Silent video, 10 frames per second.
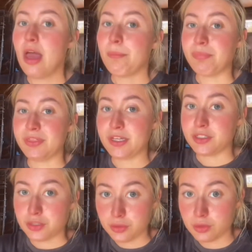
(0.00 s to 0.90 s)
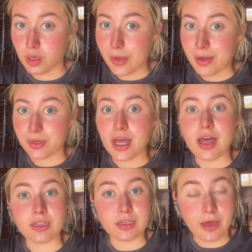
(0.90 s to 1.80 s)
But they do grow out a
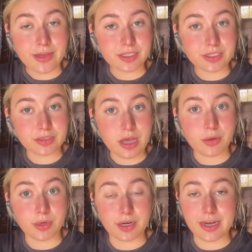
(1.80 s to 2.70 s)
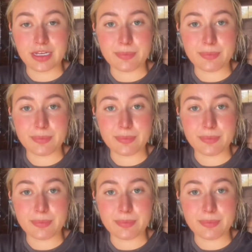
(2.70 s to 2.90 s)
lot slower in